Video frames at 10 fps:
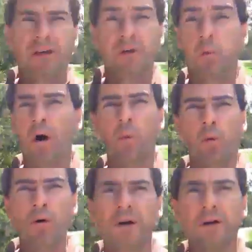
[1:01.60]
is why
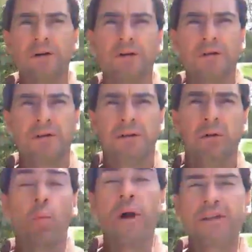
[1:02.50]
walk,
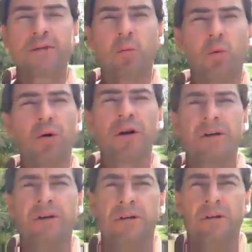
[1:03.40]
where to walk,
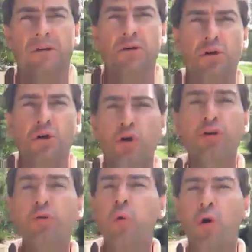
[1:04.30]

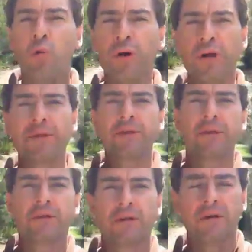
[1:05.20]
who to walk with,
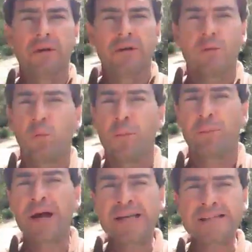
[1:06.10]
what
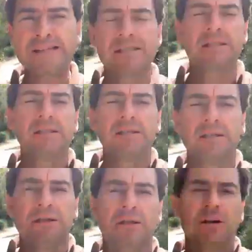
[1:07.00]
pace,
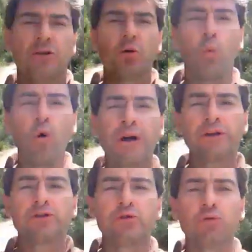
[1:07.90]
the
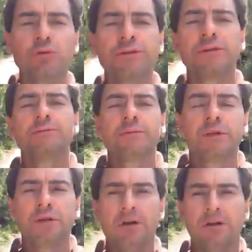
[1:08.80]
walking tools,
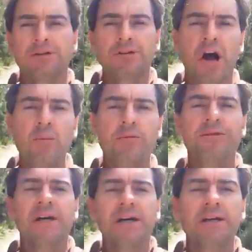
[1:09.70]
the time of
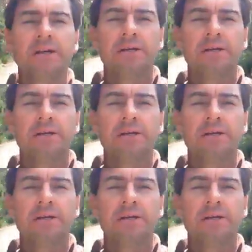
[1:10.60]
day,